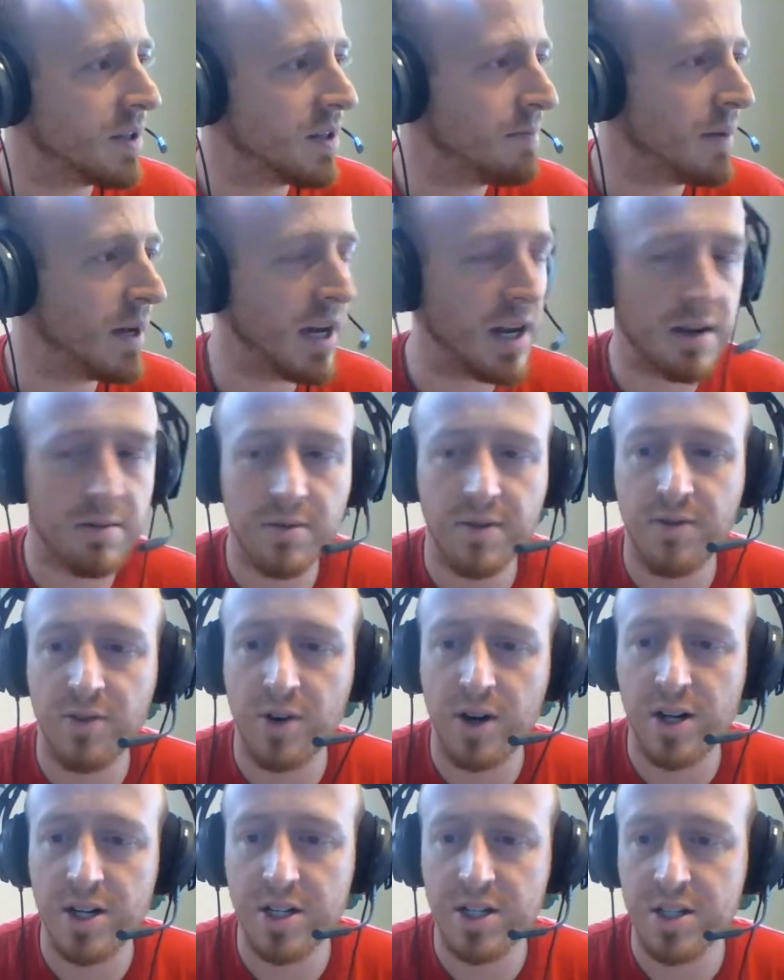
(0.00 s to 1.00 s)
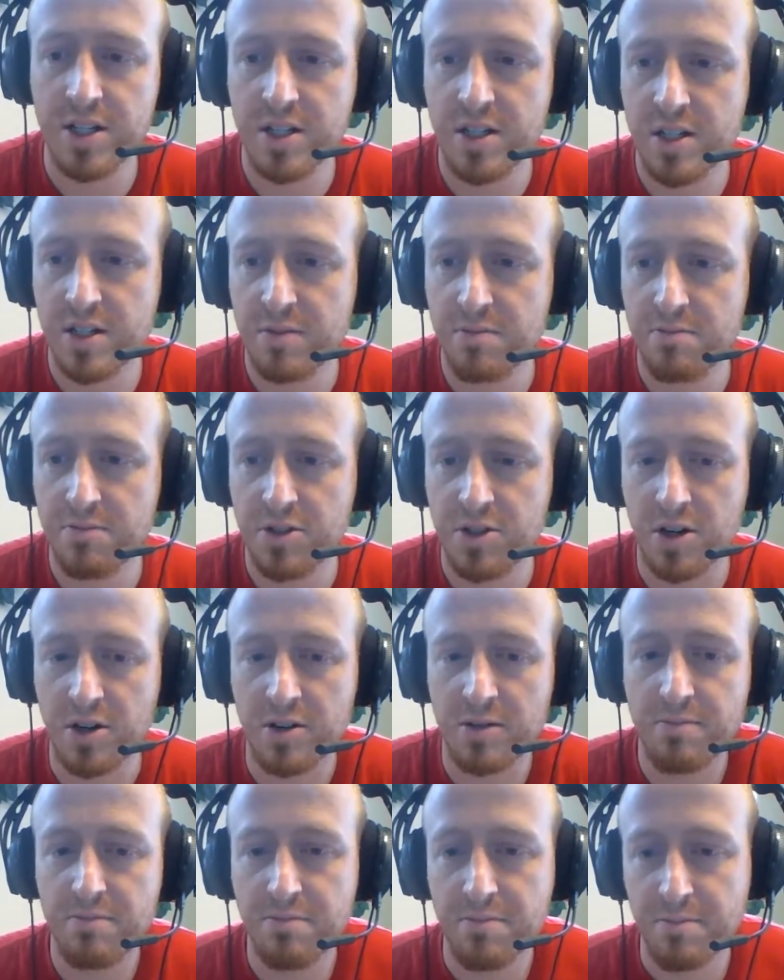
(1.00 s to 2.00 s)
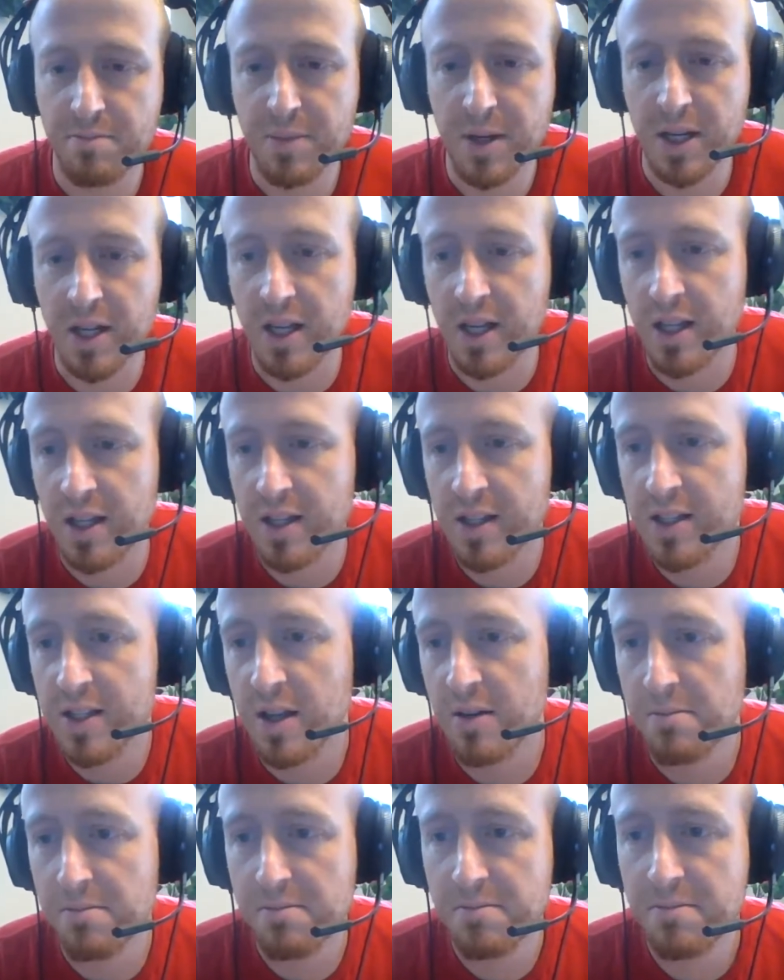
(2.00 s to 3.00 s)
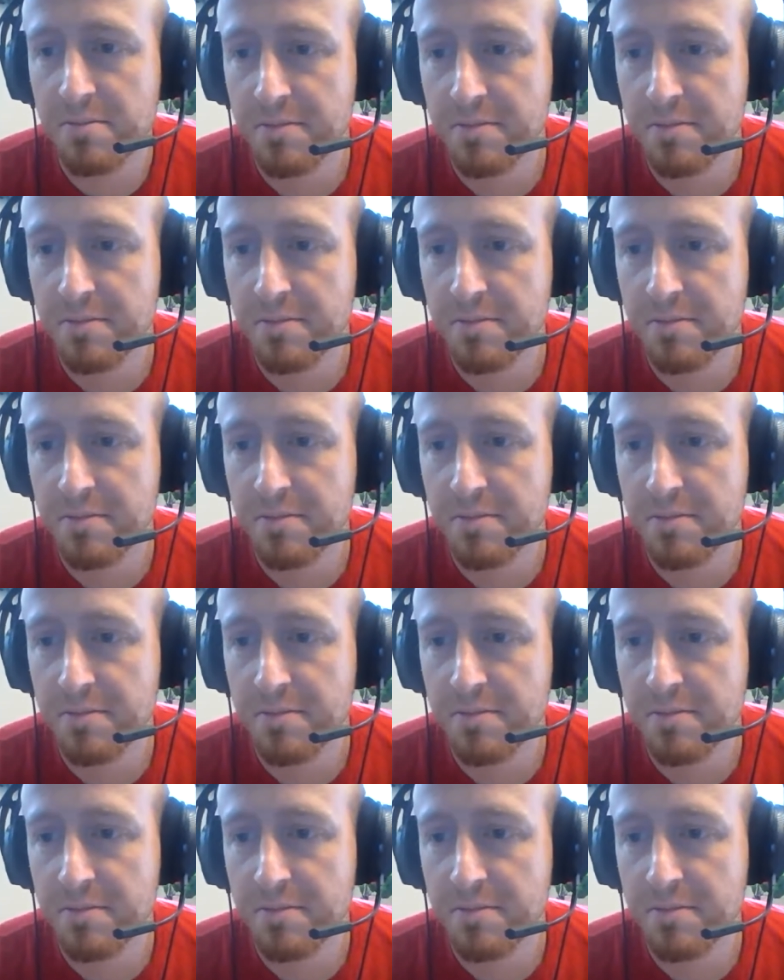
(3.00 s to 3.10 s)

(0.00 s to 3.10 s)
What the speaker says: on the back before I just start picking some.